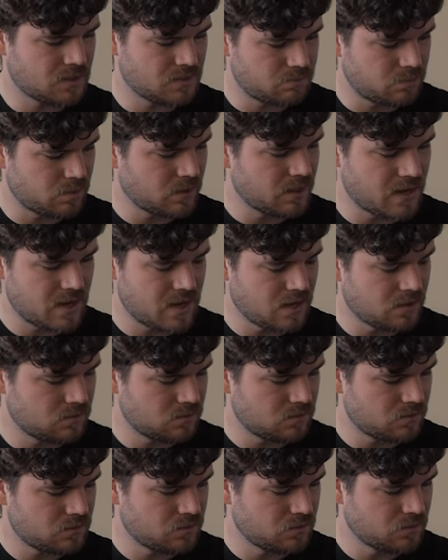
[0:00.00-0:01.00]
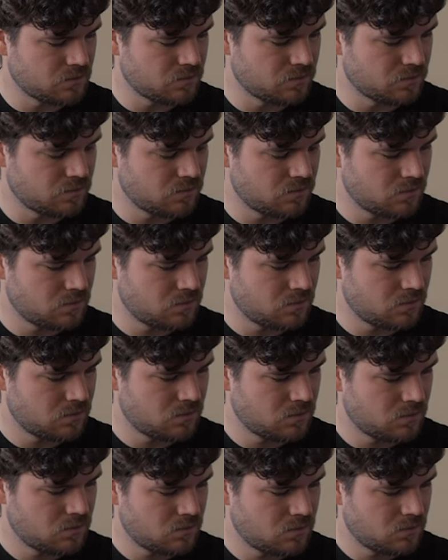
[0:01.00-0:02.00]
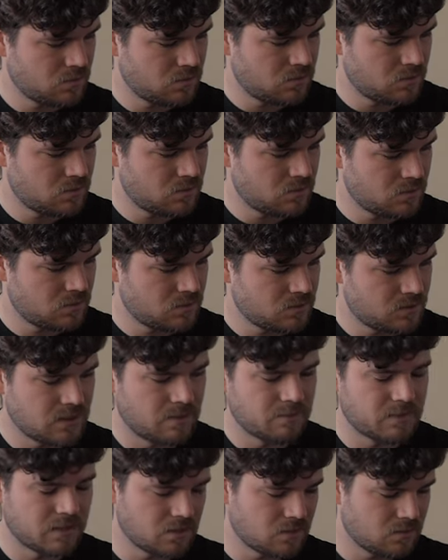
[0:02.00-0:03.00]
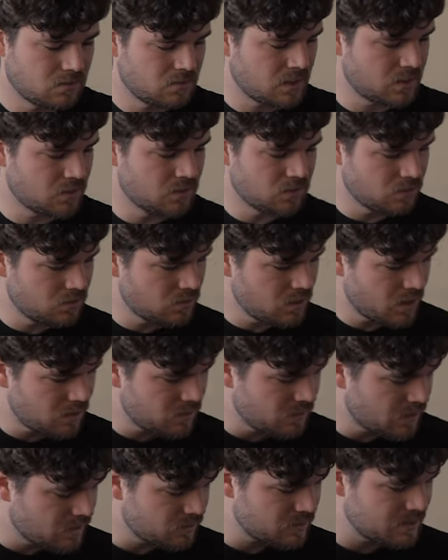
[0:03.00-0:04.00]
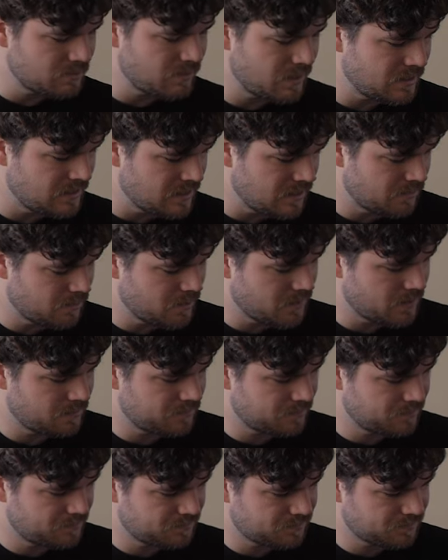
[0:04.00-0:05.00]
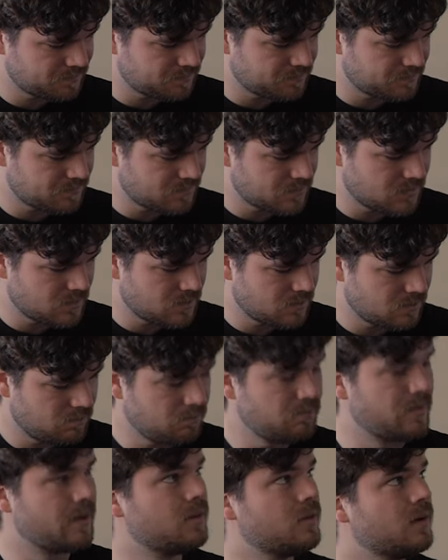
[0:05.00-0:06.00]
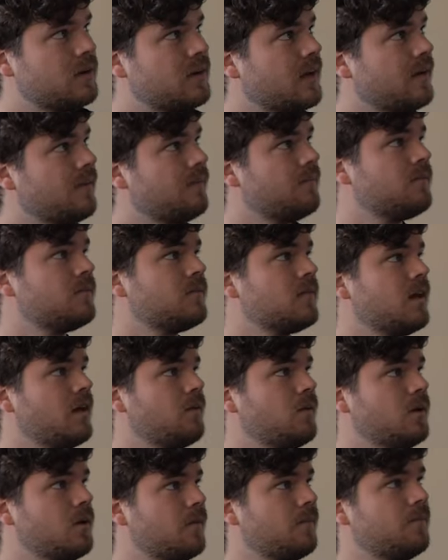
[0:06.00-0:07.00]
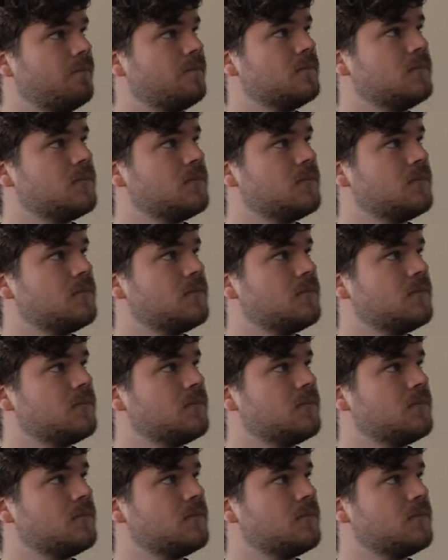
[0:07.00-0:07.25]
bring out sort of something. I don't know how to explain that, but maybe one day I will.